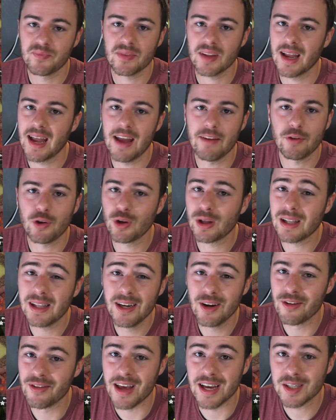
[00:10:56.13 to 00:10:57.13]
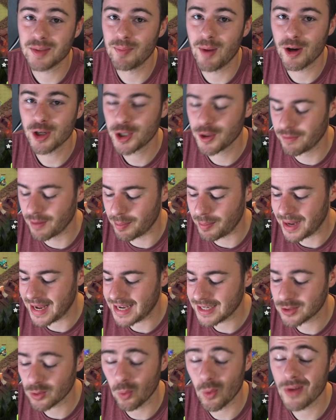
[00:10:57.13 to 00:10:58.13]
If you clear this much of a
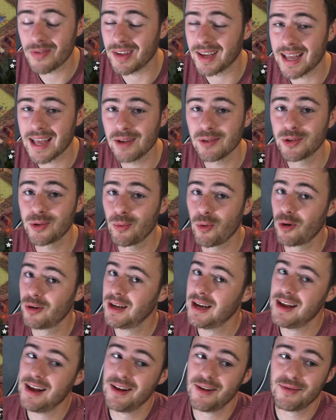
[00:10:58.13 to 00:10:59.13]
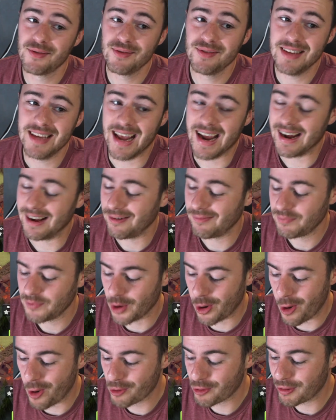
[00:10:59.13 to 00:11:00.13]
base with the kill squad,
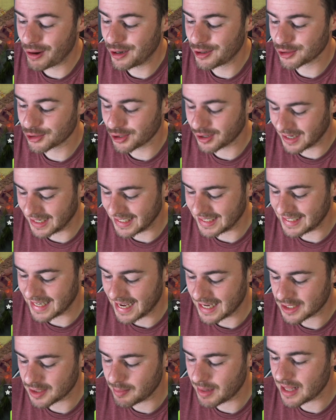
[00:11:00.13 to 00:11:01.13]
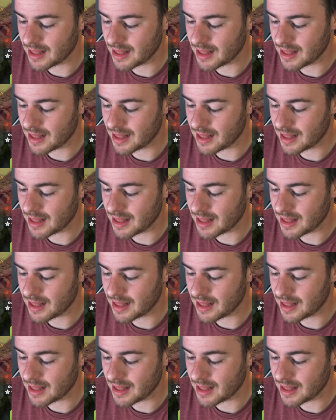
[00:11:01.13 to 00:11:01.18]
the Hog Riders are going to decimate